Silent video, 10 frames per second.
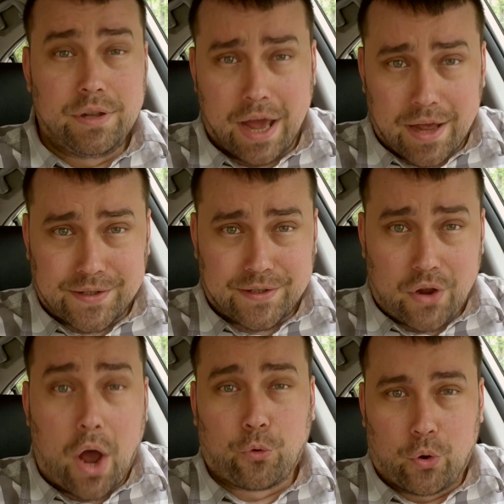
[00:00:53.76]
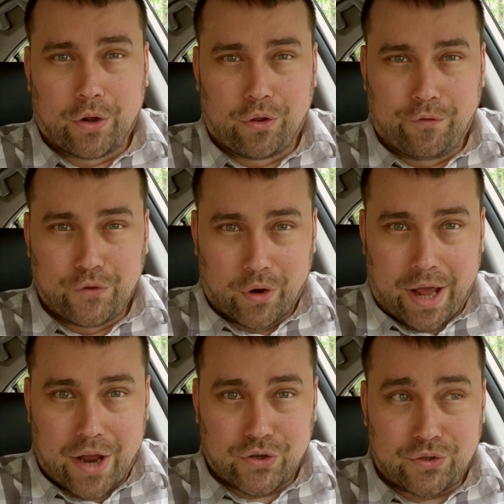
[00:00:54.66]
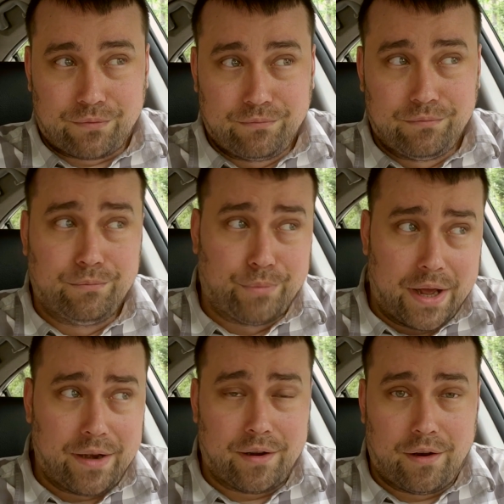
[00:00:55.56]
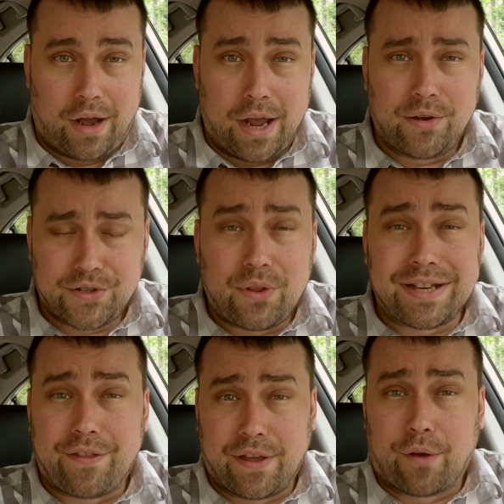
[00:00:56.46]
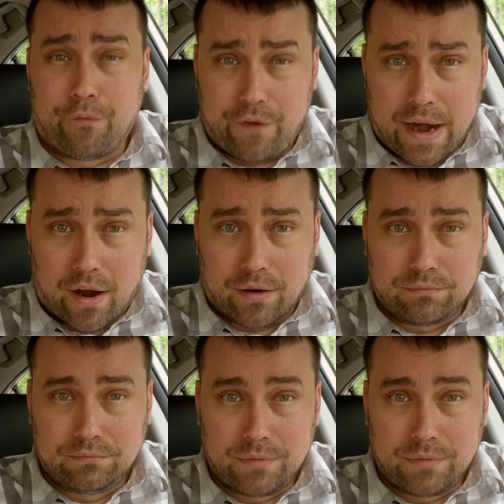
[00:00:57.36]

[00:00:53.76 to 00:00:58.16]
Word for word: Yes, I'm critical of DoorDash, but I also like to think I'm fair.